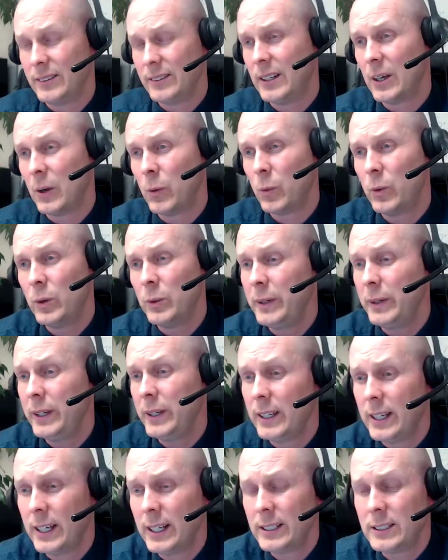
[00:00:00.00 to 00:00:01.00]
I wouldn't be
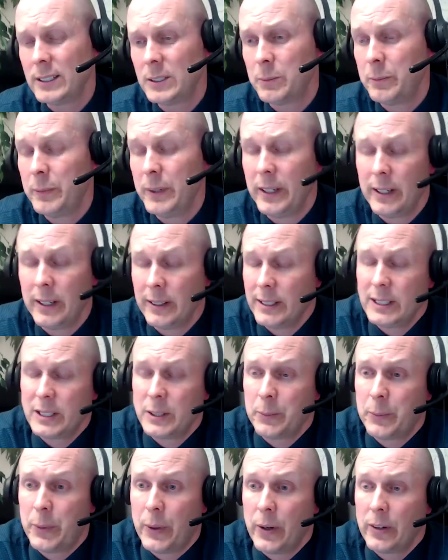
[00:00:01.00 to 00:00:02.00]
against being at least
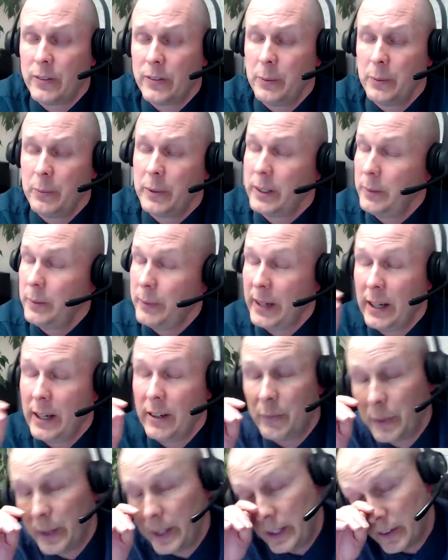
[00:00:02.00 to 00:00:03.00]
a part of it. Believe me, I
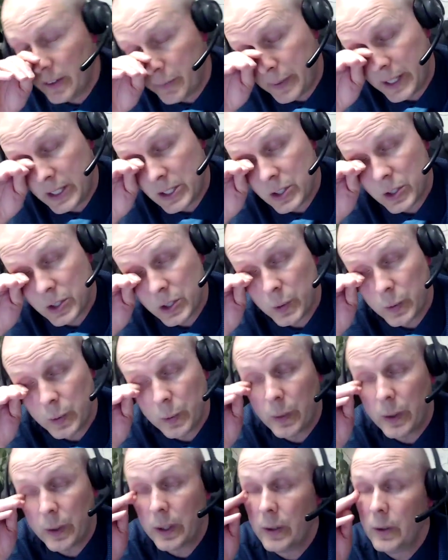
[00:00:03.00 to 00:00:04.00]
have plenty of patients who
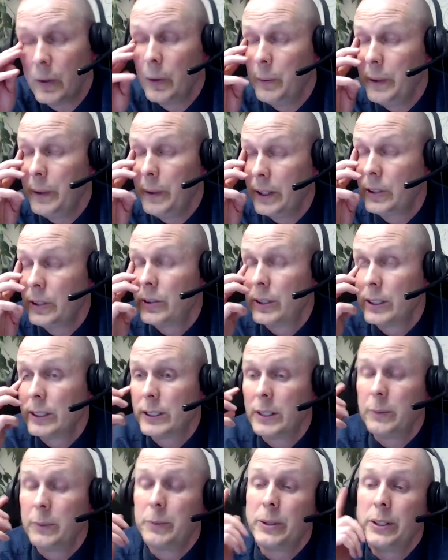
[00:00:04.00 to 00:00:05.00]
would be
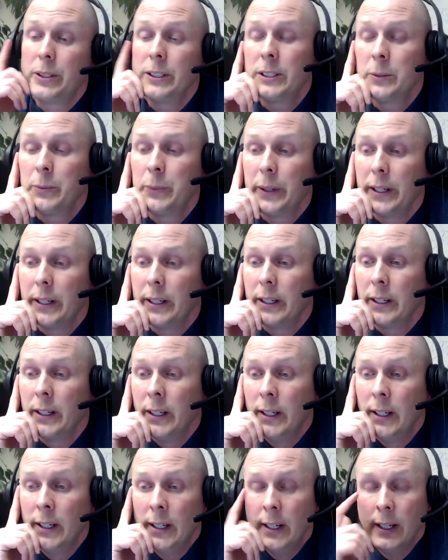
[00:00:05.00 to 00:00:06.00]
interested in participating.
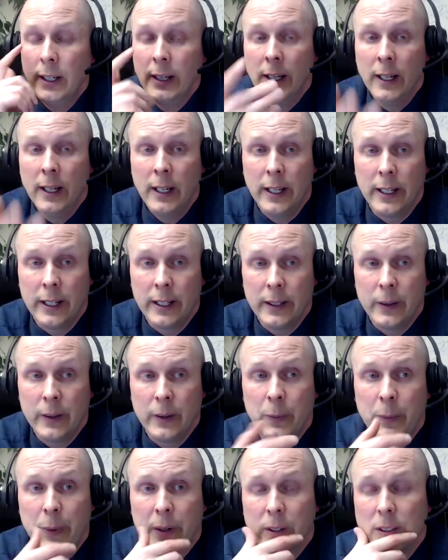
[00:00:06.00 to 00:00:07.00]
And I know
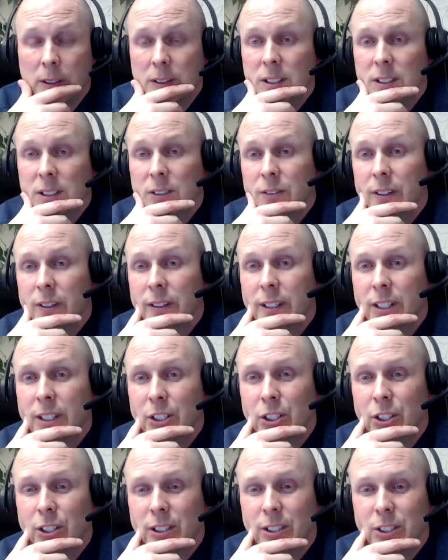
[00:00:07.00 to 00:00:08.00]
the Parkinson's
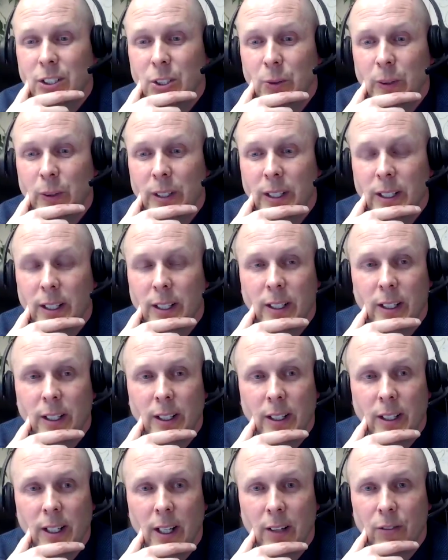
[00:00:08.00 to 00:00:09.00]
Foundation is doing a
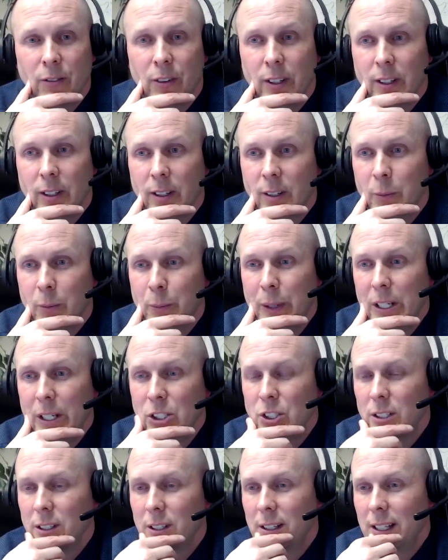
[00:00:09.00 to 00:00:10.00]
kind of a
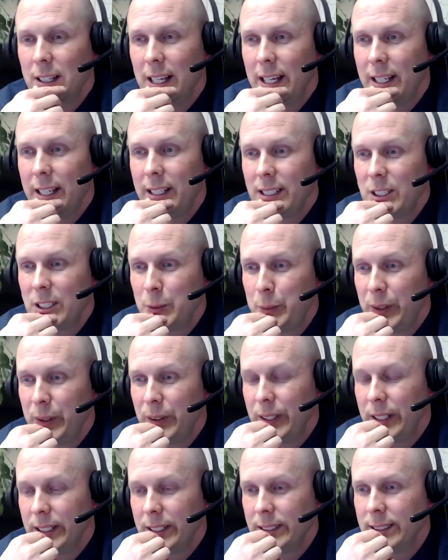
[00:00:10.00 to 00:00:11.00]
patient-led
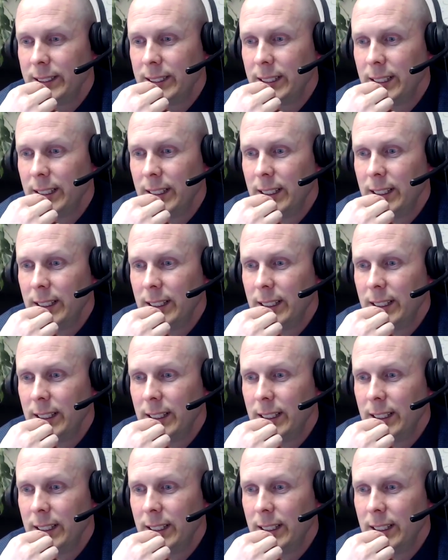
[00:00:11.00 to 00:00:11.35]
experience